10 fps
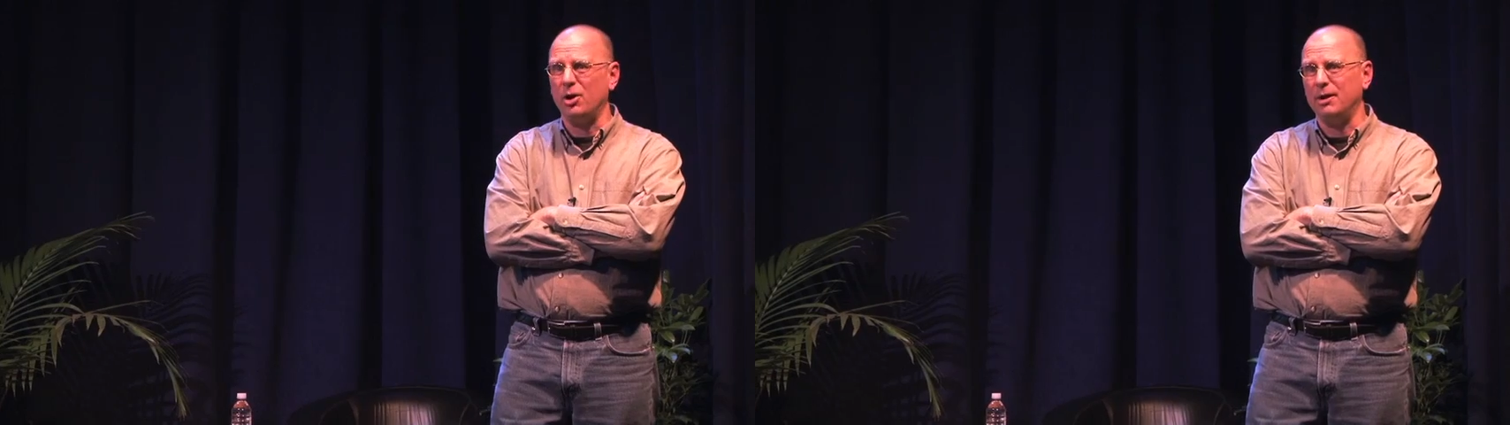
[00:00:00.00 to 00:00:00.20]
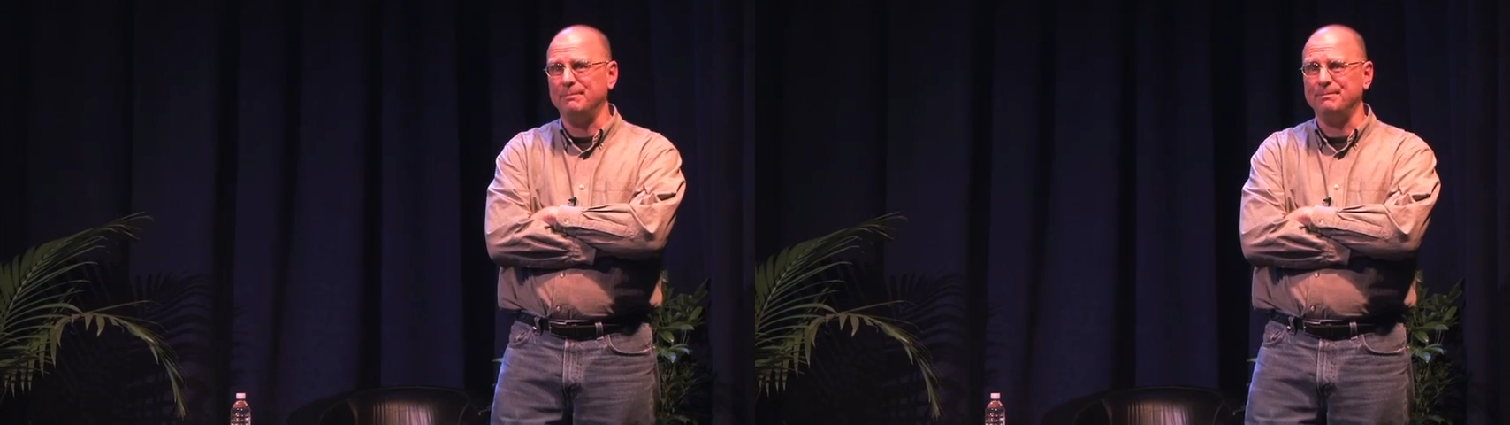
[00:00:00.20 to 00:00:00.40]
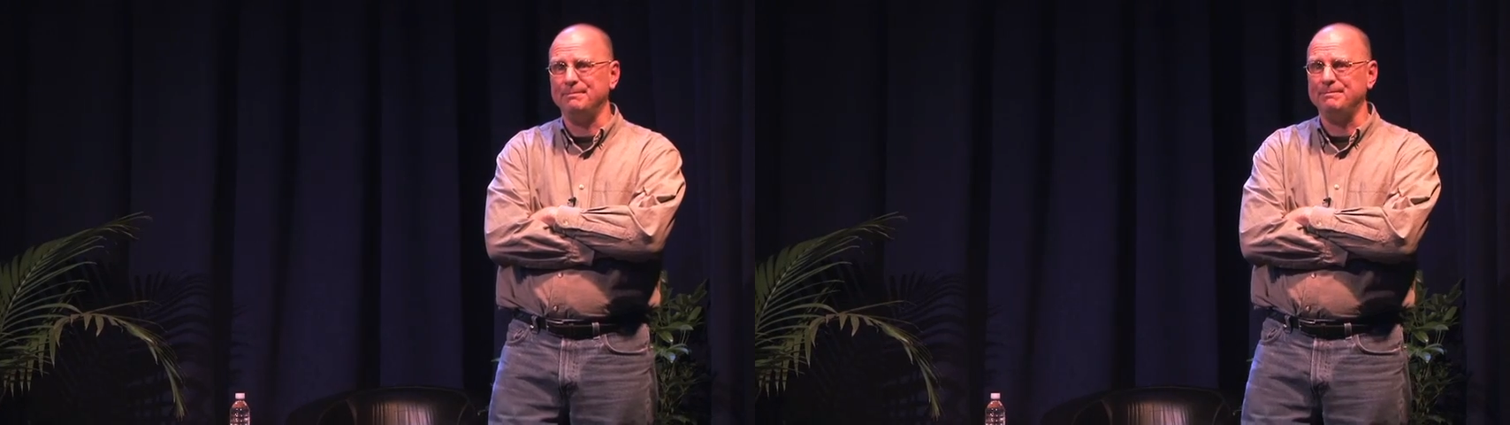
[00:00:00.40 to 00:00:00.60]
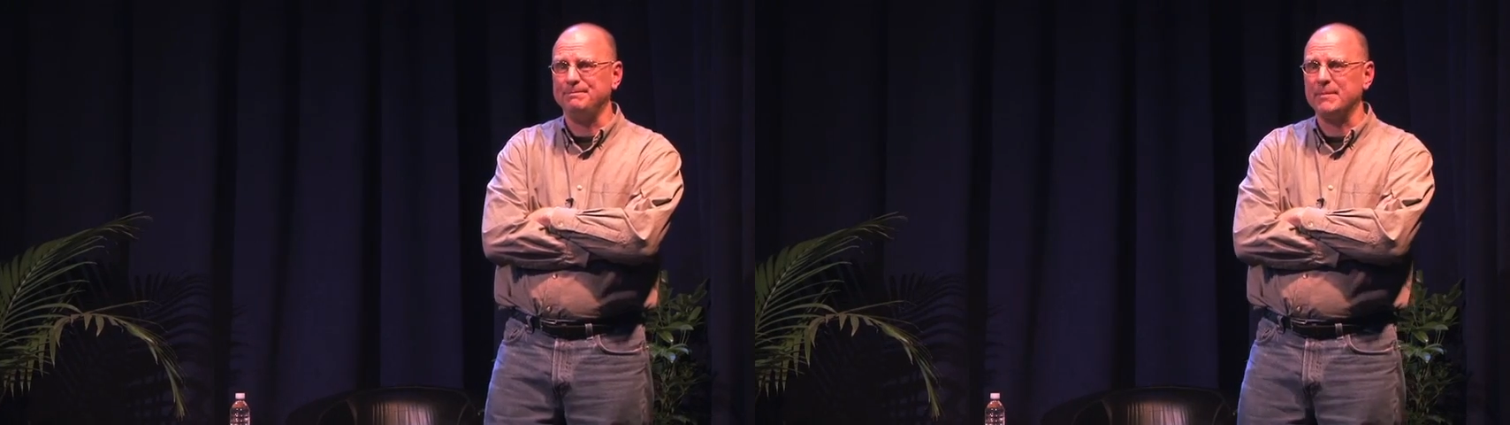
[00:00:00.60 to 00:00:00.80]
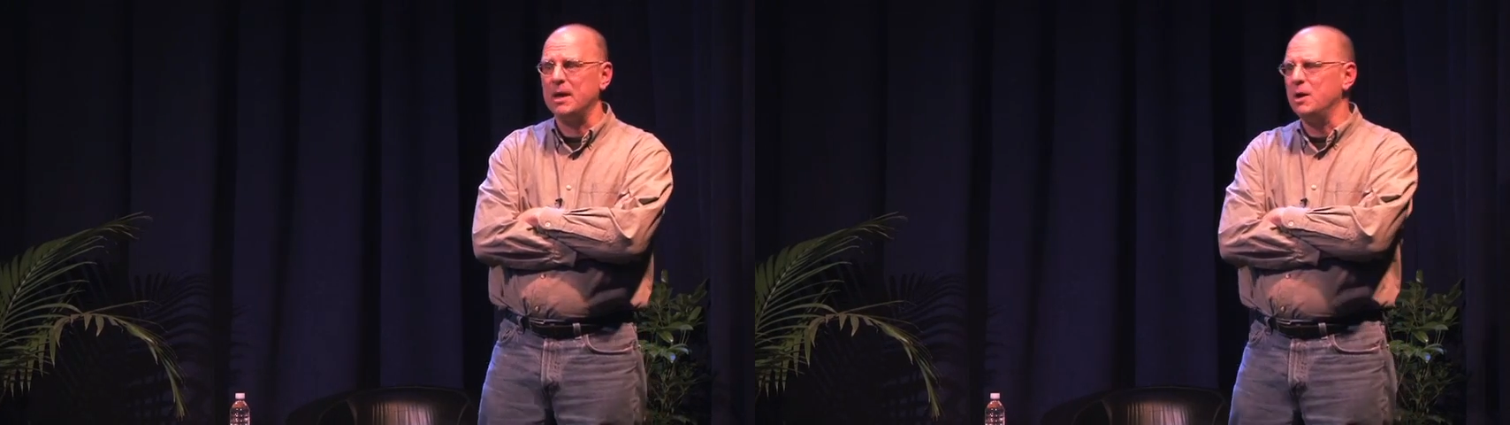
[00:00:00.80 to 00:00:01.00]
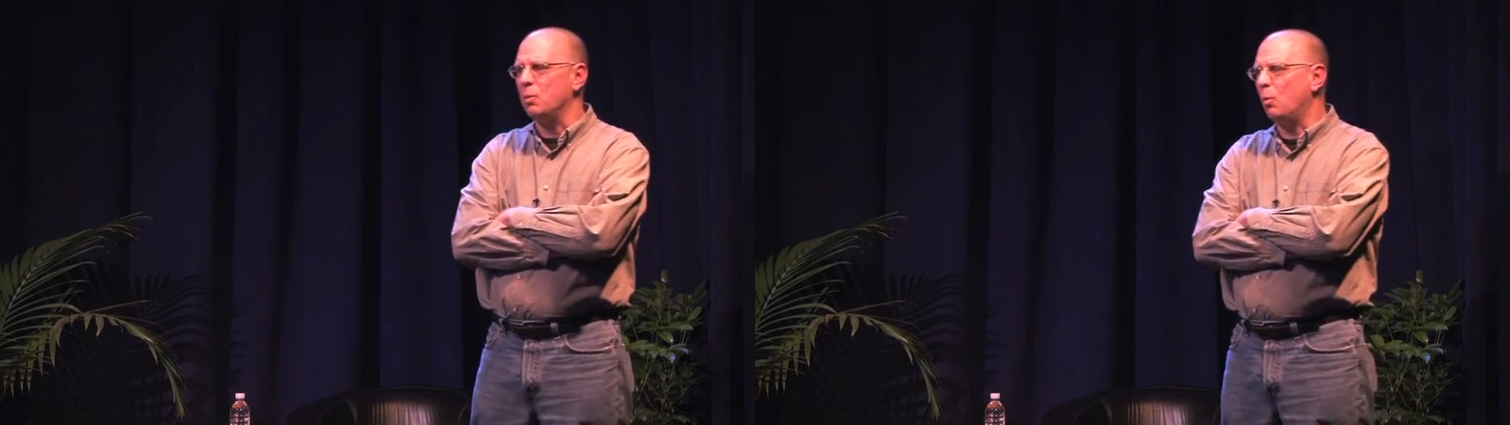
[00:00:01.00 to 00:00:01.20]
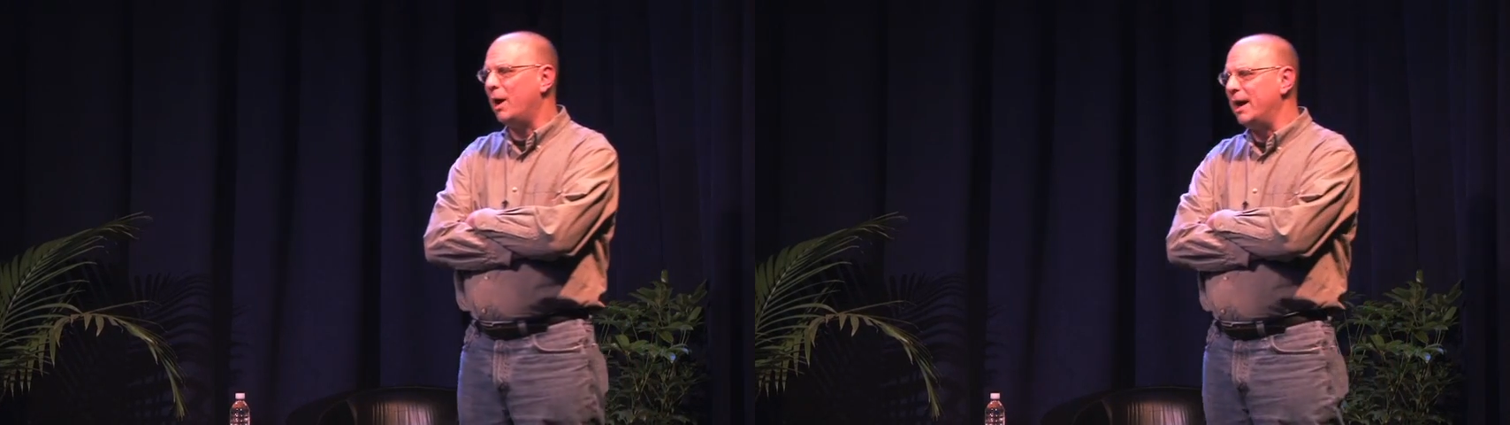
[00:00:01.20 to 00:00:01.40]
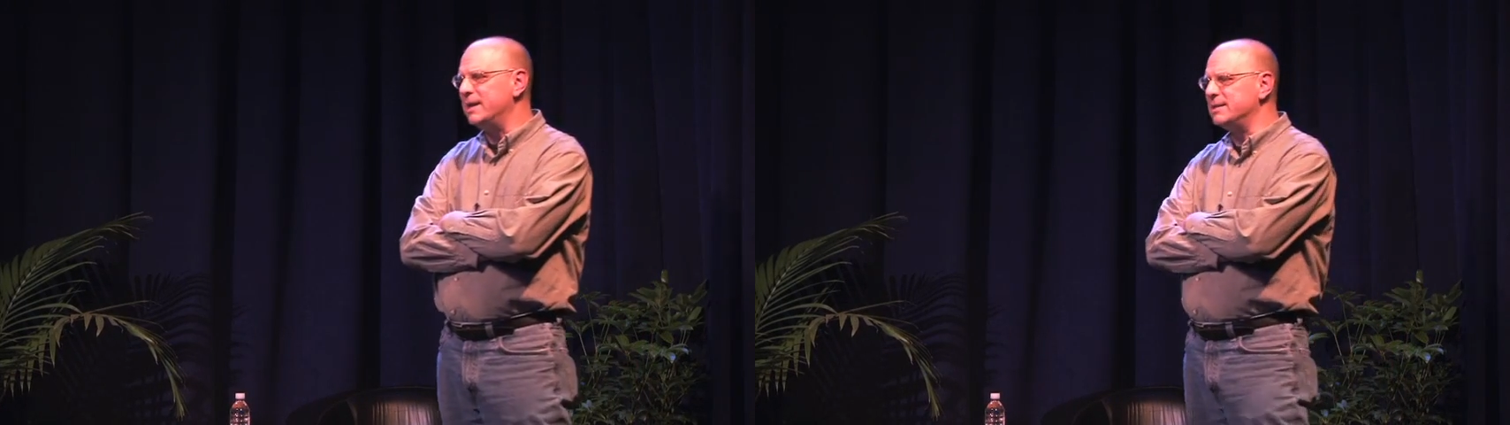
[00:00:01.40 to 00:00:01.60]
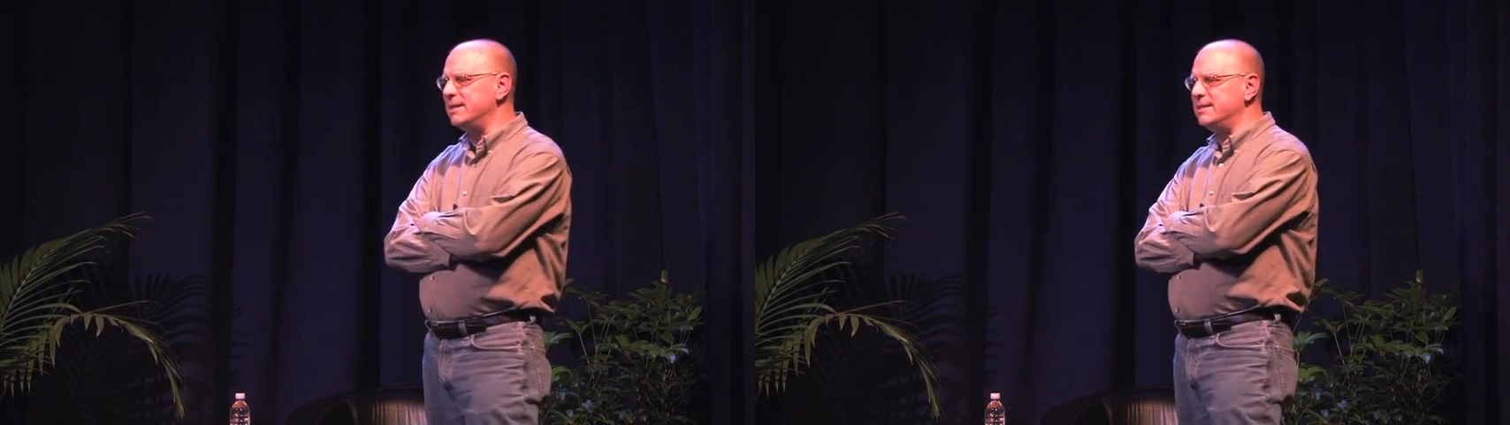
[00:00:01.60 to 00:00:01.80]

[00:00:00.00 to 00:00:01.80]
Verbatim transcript: on? Why isn't